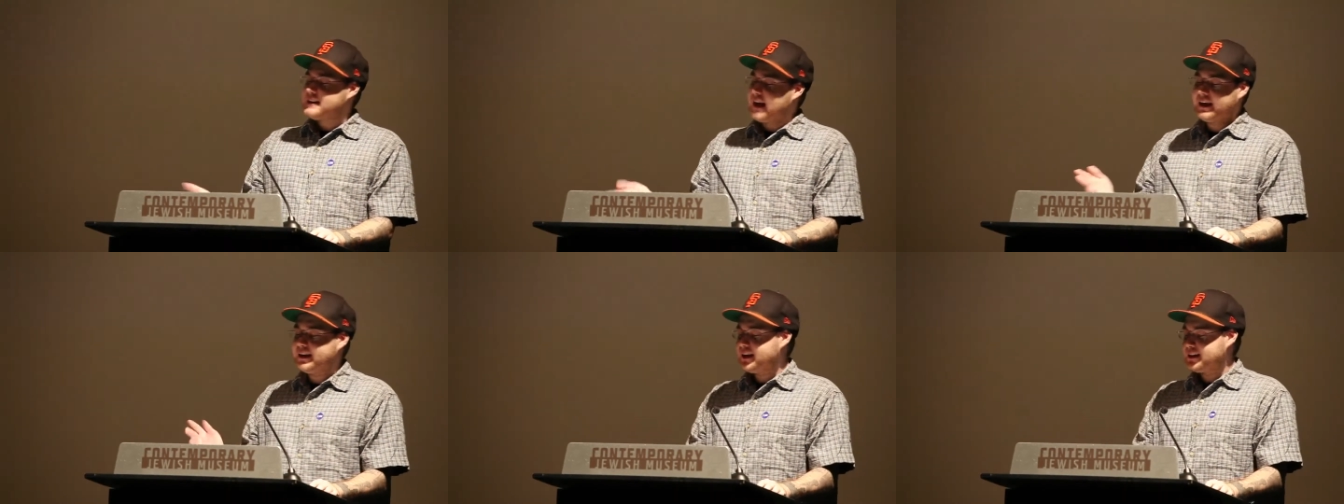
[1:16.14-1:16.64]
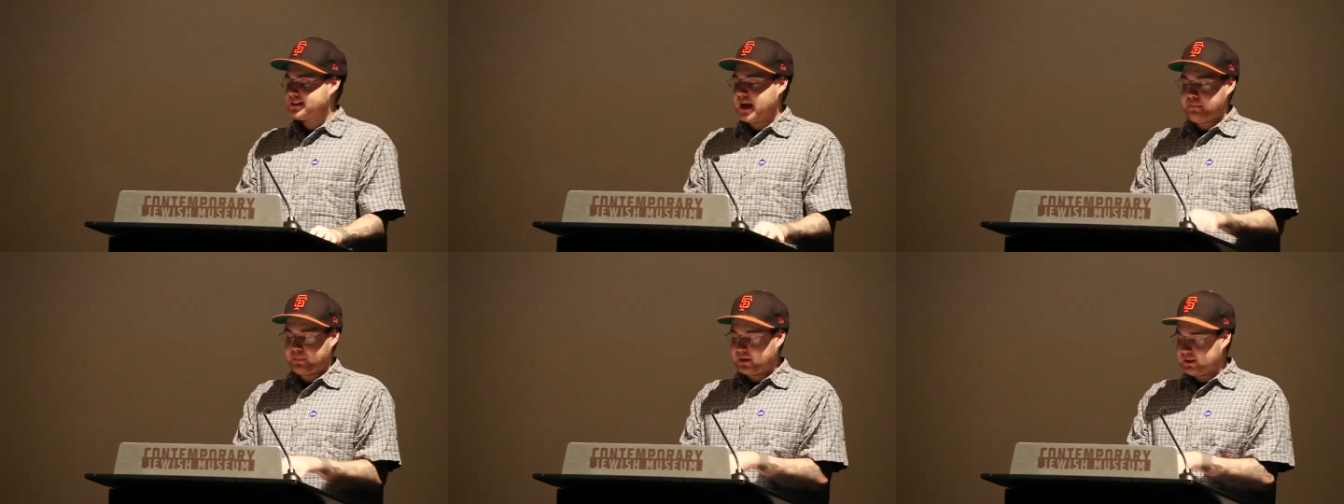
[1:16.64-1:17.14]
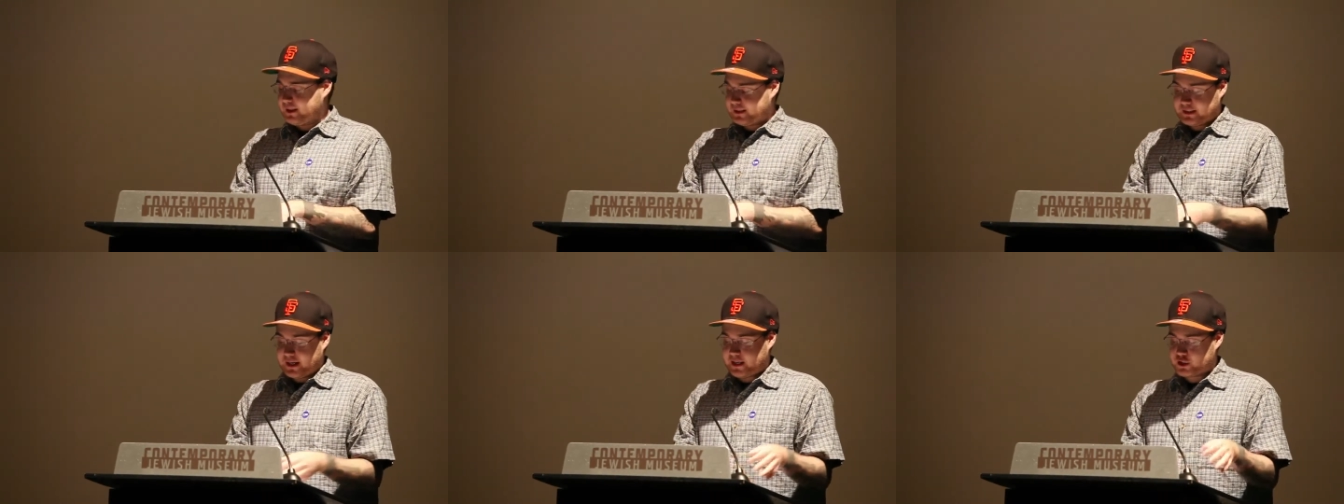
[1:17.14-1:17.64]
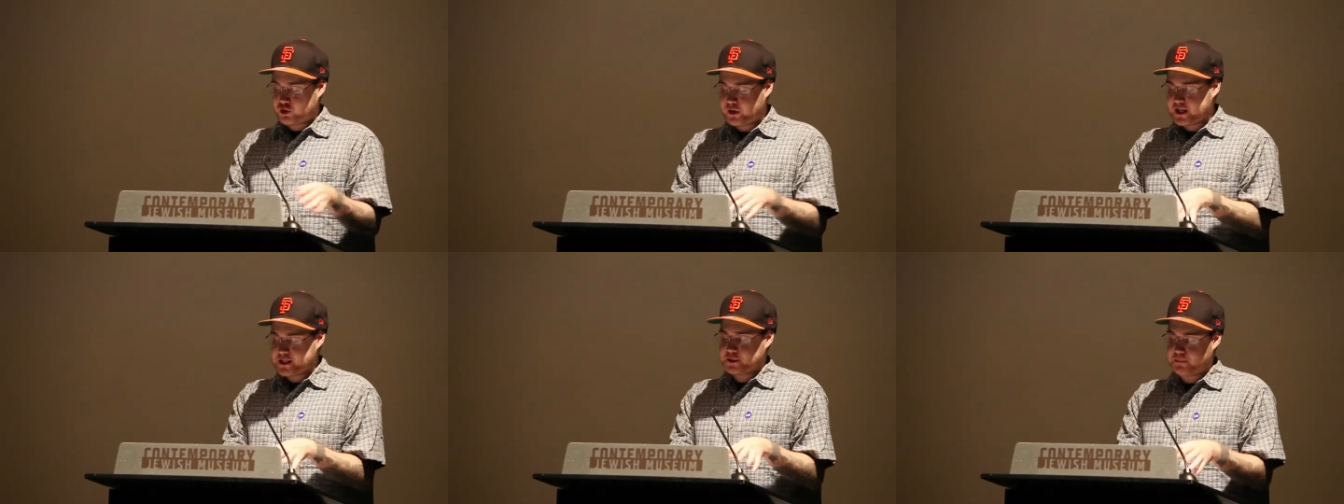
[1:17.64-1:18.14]
Tight-knit type of clique that I
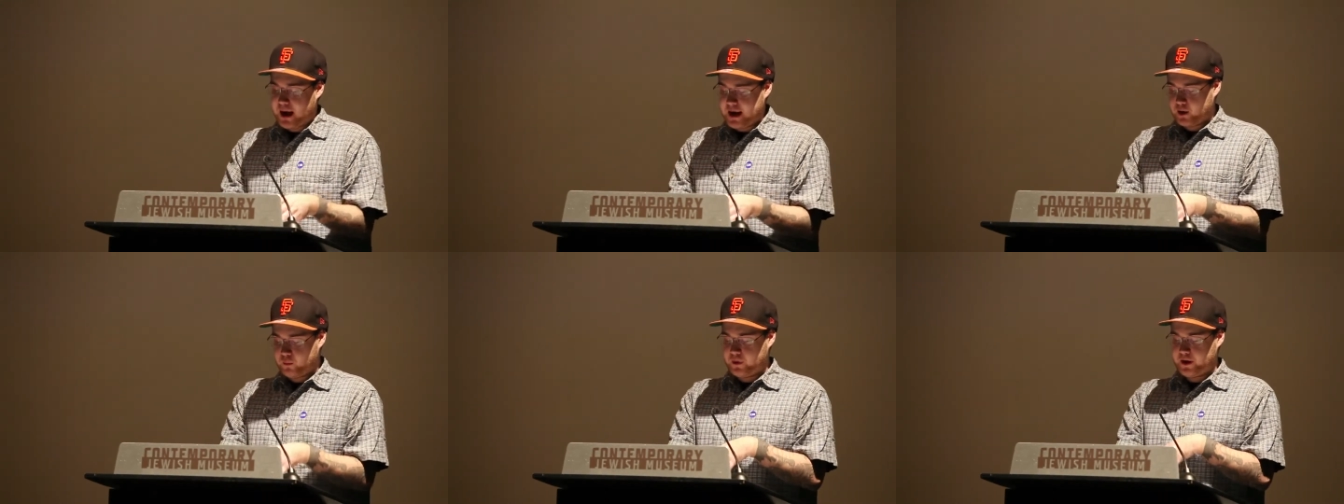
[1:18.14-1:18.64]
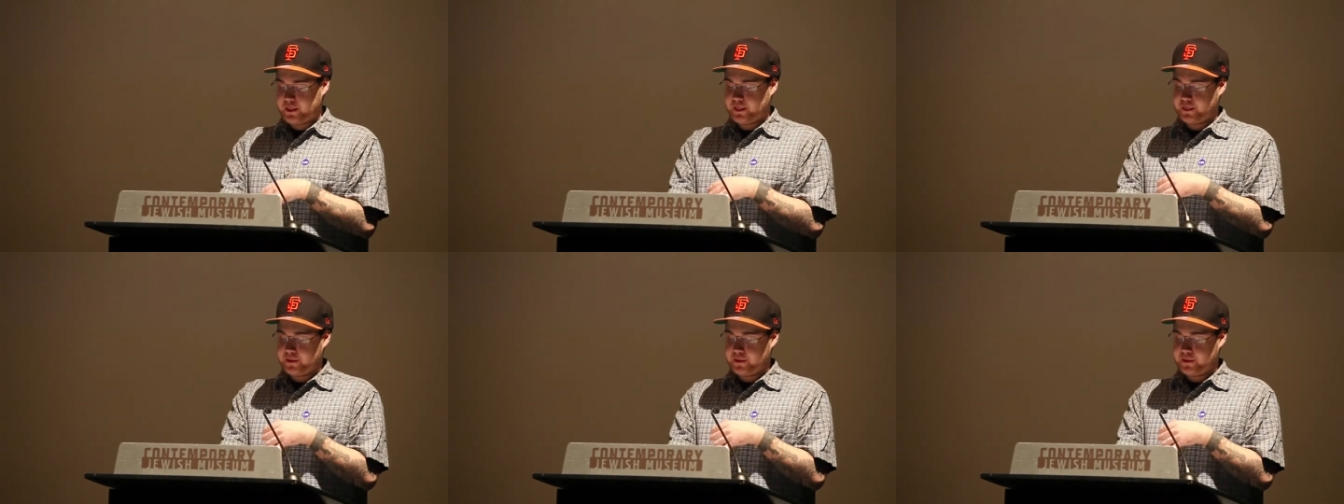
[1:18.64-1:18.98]
transpire with.